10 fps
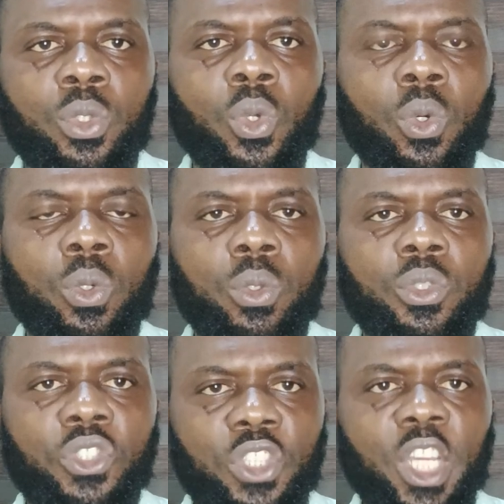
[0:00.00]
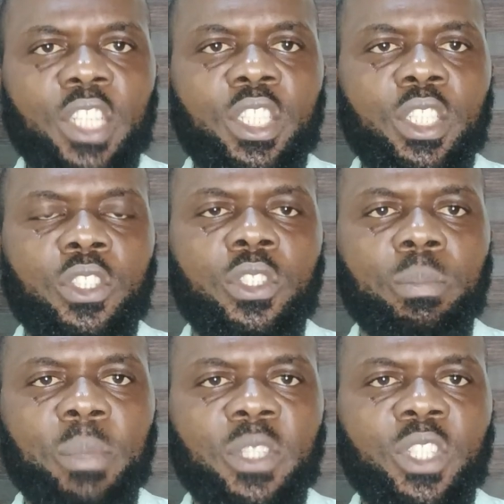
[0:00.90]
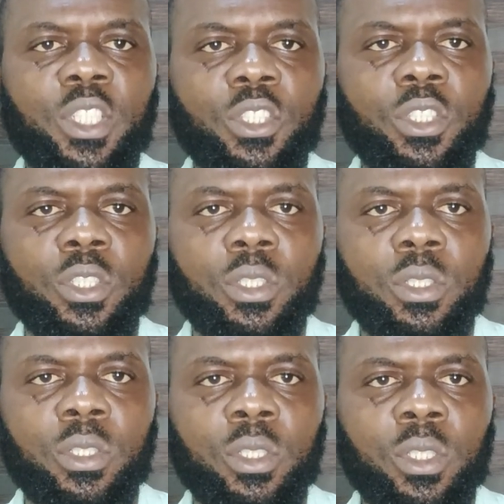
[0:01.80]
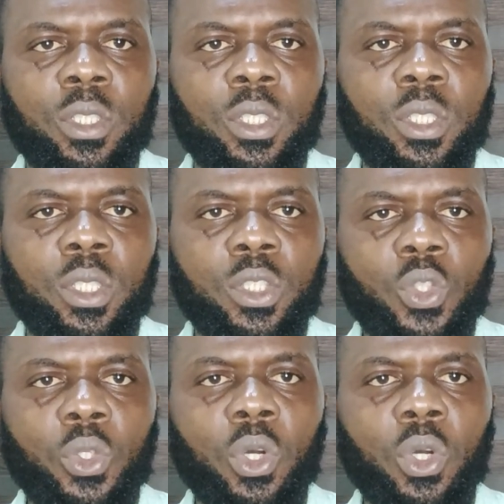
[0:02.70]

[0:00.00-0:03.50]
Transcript: Say, I am salt. Yes, he says you are